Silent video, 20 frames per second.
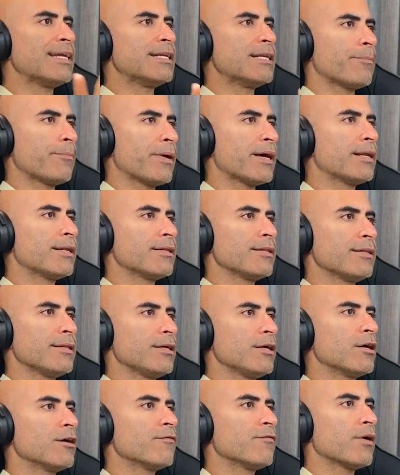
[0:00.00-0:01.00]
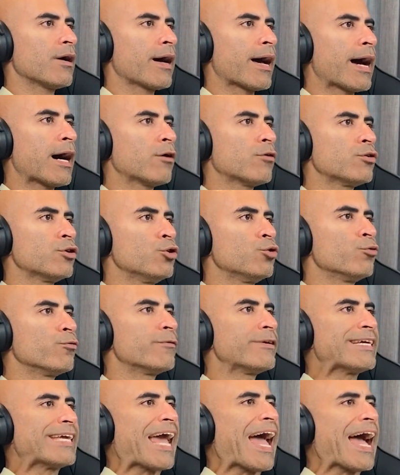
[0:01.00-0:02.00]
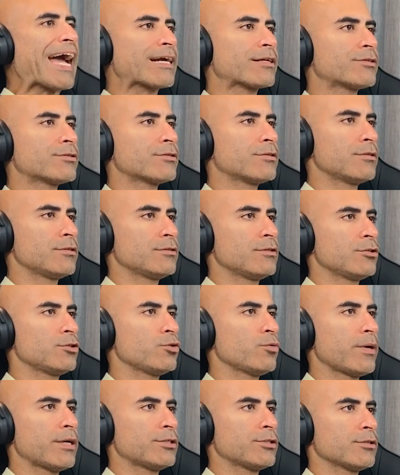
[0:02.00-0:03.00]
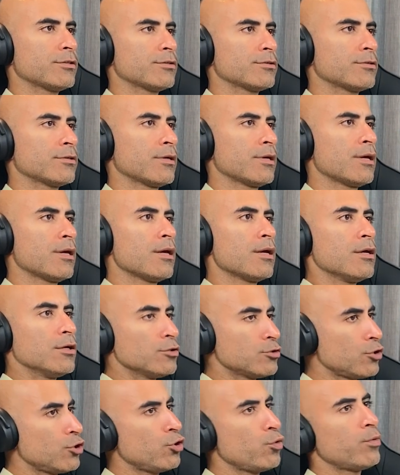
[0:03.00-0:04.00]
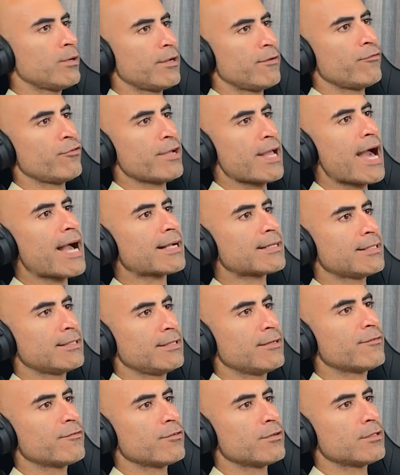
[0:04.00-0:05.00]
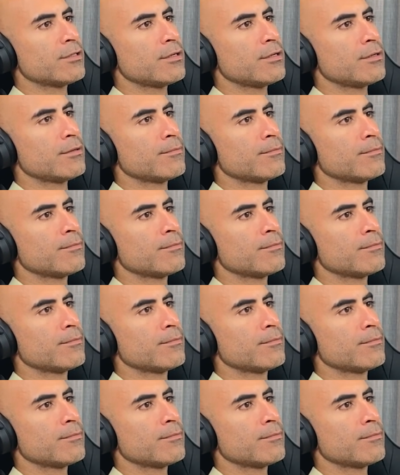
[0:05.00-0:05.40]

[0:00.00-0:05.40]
independently of how you react to situations. So you would have reacted differently.